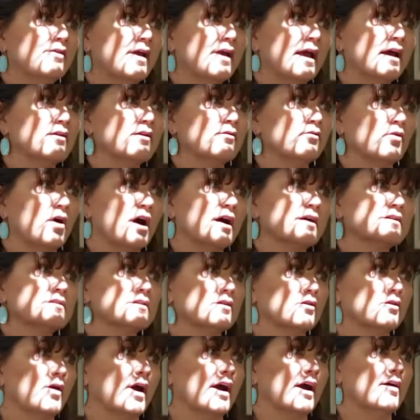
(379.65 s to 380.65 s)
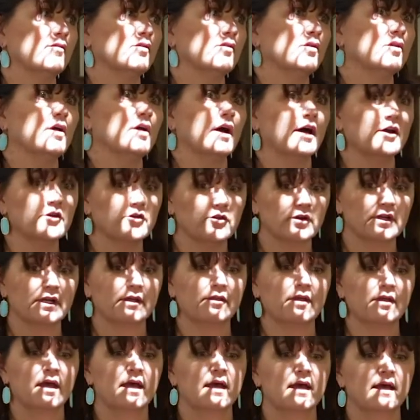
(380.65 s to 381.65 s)
fan of rocks and gravel
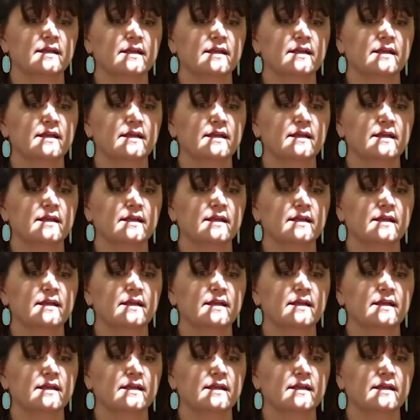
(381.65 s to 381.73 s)
underneath.